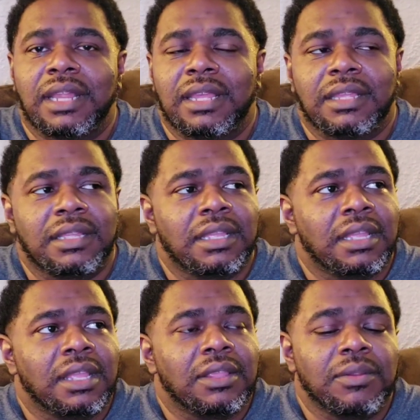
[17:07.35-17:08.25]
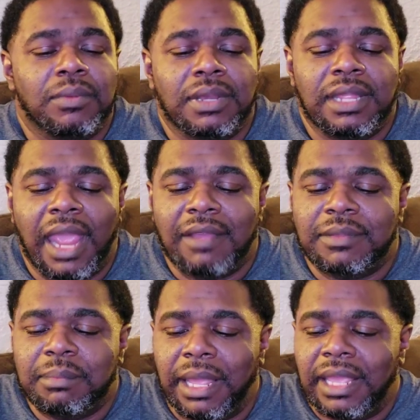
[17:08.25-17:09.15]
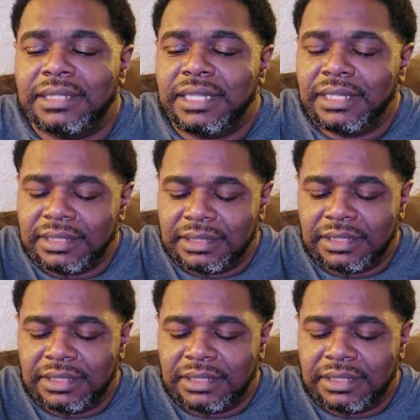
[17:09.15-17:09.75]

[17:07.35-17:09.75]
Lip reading: Like, you really have to pay attention